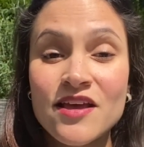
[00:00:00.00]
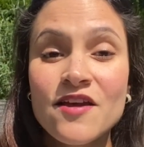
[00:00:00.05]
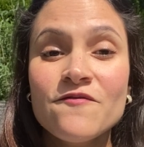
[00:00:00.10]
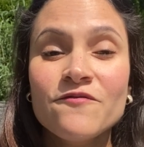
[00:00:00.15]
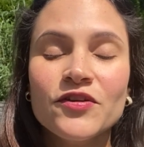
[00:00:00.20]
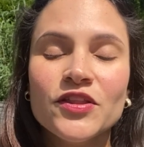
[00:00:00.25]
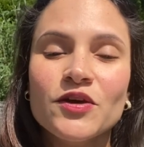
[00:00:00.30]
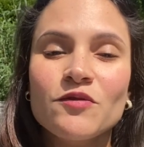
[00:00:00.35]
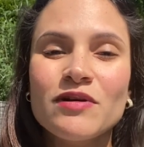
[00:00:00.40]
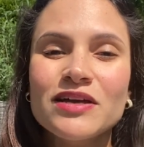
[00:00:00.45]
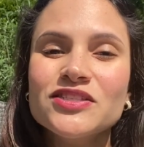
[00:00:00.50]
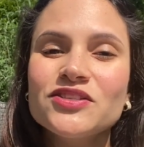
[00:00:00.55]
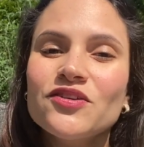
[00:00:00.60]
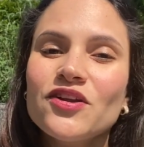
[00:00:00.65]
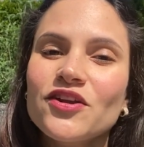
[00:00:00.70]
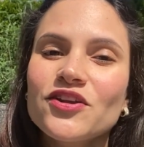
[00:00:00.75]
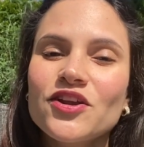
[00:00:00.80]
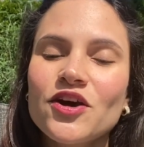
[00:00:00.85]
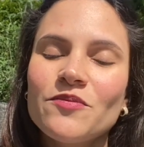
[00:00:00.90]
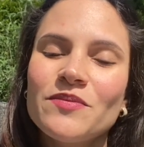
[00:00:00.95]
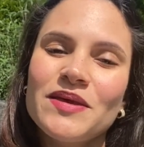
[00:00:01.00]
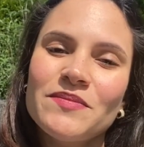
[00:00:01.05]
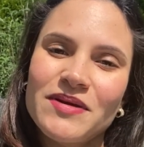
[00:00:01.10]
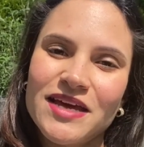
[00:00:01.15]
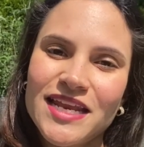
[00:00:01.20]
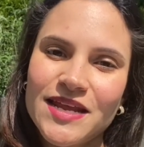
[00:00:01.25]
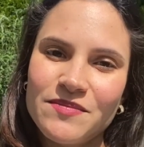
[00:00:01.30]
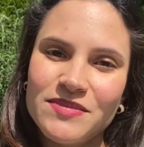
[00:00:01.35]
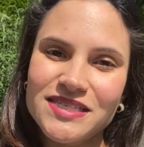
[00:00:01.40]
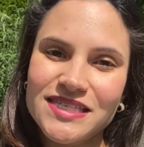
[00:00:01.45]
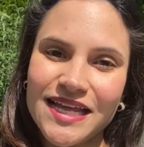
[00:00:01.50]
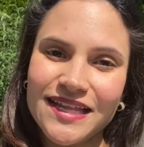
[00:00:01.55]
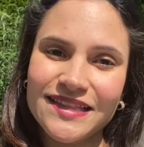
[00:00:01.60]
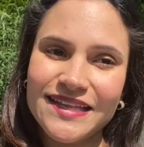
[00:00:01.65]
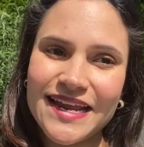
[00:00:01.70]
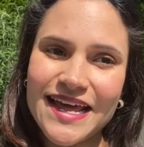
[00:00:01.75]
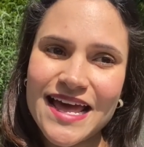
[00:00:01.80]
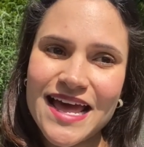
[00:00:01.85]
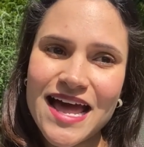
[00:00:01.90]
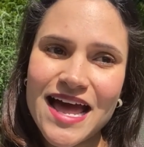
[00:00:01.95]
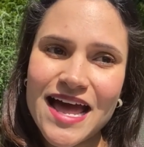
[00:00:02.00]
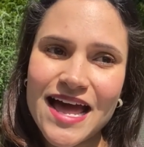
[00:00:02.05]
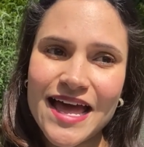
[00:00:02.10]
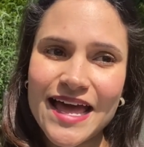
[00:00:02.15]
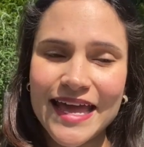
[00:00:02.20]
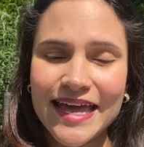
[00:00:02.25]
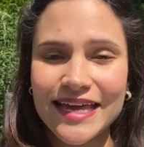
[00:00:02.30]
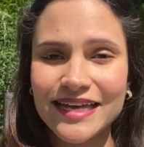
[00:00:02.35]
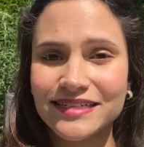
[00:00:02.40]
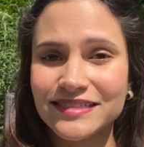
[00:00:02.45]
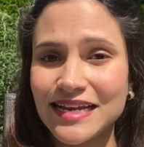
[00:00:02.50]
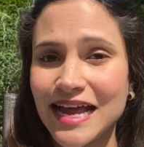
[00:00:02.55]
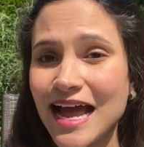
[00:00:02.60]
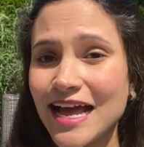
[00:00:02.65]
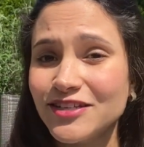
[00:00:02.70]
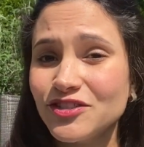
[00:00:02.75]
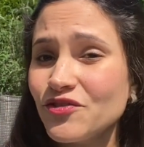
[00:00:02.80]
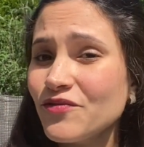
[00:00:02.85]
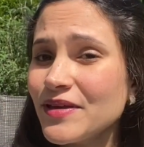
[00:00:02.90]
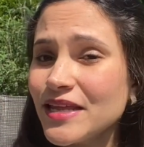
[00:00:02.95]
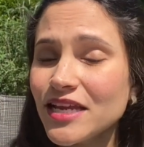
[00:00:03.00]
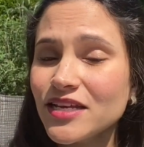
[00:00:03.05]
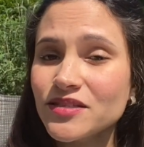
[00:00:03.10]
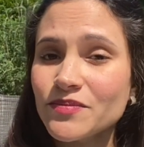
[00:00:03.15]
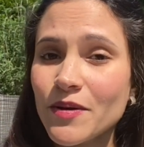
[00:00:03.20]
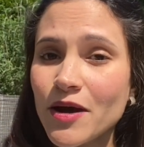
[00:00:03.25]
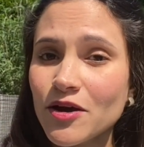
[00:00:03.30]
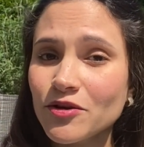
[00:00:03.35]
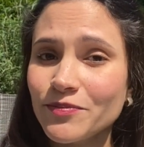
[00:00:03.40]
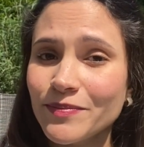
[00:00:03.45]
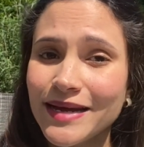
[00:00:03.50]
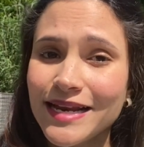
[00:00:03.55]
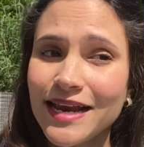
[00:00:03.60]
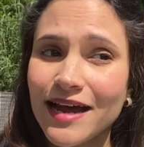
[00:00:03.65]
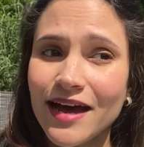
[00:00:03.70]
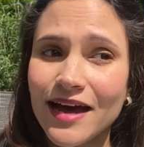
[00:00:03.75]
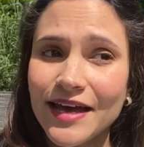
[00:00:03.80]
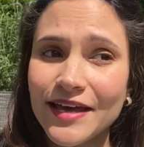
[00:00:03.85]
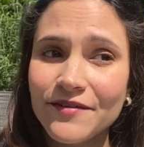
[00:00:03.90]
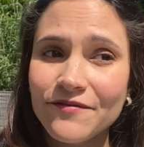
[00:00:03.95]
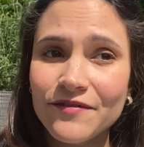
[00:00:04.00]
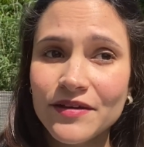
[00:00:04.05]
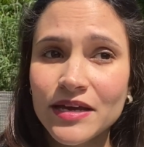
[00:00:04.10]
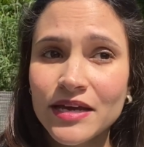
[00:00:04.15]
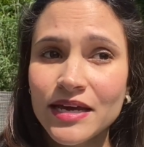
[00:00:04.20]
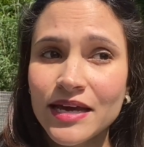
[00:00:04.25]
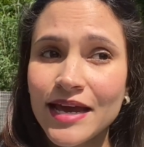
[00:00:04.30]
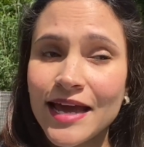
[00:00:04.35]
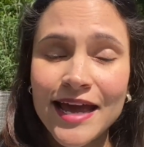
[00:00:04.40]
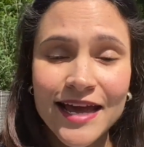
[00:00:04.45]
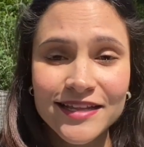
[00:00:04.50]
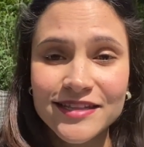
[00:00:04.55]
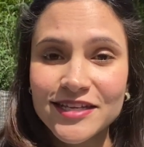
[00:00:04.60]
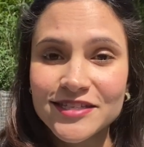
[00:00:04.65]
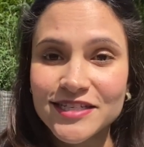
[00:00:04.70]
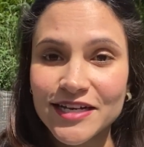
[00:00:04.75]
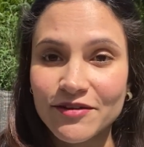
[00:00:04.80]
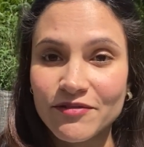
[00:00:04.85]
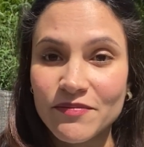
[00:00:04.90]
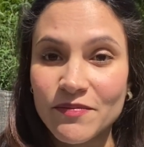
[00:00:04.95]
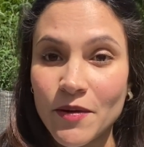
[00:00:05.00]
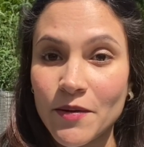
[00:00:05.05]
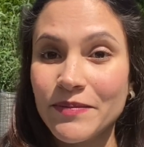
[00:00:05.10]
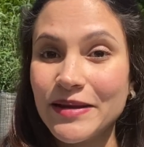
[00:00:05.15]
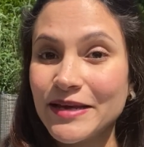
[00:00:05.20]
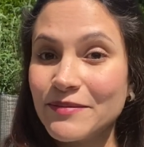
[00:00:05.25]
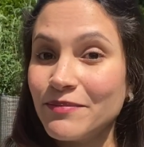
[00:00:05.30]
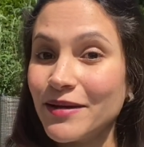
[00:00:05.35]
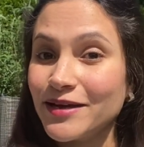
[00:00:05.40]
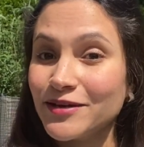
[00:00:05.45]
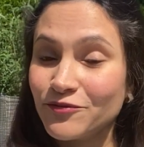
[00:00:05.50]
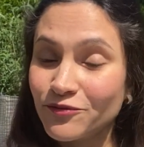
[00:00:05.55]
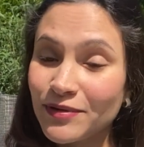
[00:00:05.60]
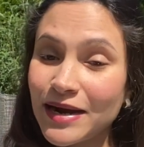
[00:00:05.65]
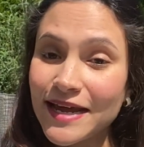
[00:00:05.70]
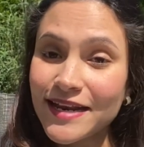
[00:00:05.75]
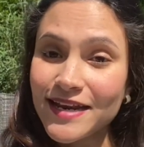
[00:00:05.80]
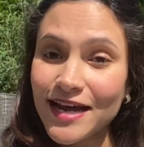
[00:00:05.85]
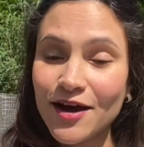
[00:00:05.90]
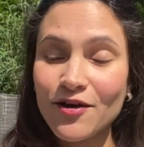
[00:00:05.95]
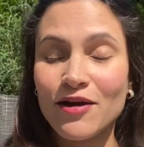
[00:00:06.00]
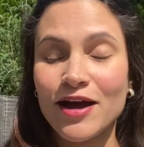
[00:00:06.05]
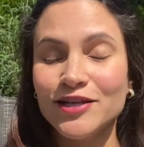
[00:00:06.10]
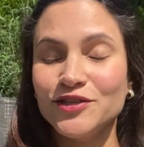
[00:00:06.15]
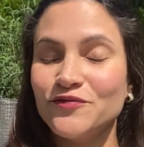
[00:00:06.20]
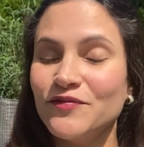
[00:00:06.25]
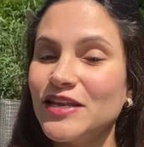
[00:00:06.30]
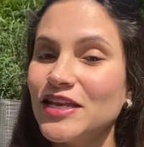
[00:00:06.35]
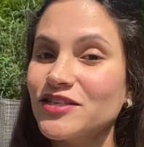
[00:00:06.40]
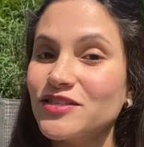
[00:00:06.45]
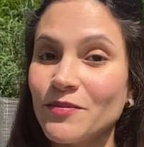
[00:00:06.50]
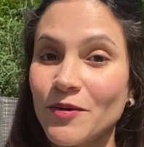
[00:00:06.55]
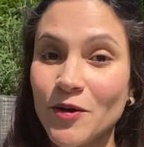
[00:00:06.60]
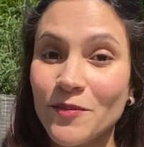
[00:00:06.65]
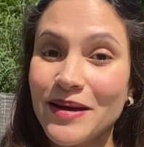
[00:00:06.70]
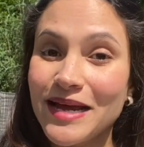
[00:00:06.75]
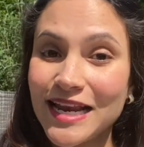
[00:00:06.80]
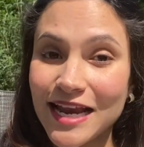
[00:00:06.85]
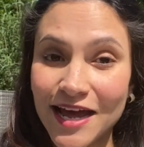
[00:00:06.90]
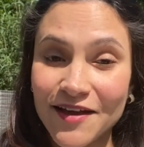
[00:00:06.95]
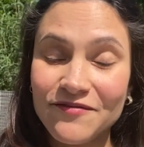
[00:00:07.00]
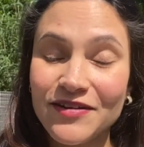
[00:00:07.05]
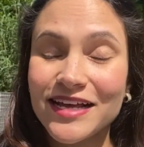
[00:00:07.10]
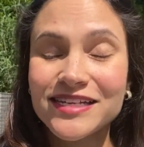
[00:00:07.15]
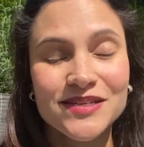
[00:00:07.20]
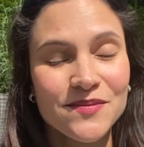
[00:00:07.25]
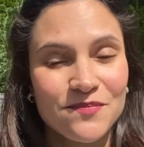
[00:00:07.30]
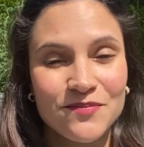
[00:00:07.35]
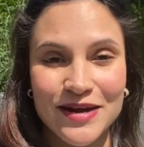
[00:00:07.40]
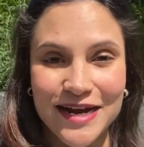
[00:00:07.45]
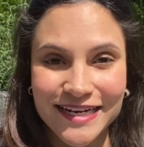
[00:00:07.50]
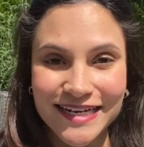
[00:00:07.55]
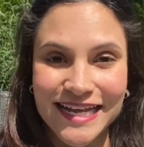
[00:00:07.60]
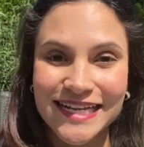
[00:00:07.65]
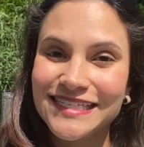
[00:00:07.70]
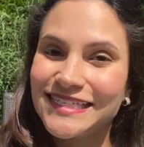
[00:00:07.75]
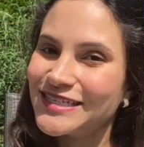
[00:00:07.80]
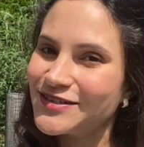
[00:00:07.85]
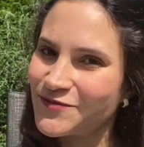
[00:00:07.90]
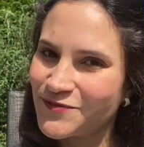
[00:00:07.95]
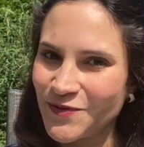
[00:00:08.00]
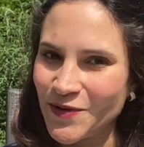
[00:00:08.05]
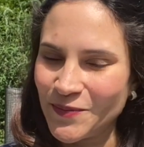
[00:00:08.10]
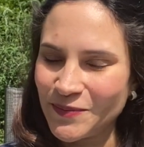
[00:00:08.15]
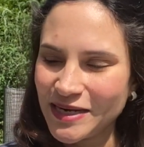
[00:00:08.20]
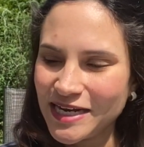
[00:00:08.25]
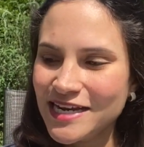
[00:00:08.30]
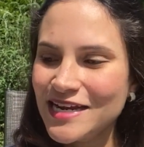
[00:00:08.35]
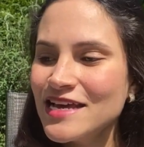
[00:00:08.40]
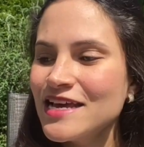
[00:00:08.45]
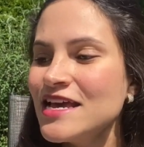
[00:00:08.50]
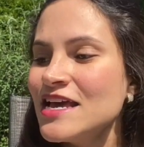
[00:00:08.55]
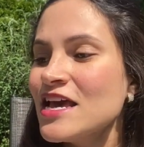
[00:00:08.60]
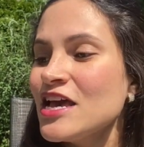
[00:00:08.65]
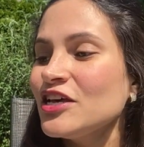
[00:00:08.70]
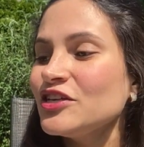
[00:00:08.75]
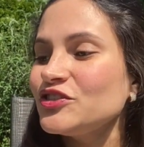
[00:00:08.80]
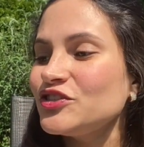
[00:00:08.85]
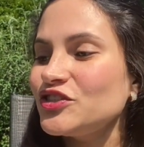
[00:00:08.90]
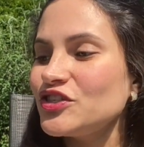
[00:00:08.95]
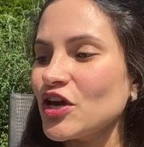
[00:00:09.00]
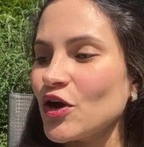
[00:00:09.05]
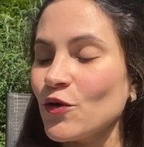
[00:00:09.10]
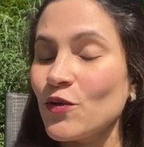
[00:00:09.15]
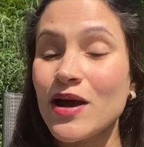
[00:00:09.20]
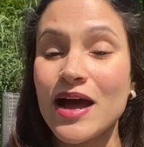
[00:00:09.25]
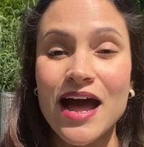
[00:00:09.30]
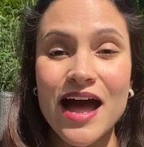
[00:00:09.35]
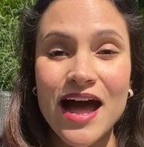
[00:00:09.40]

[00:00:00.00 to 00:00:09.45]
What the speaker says: For the ones who don't know me, my name is Andrea and I do videos about my life in the Czech Republic, but right now I do videos about my life as a pregnant woman. So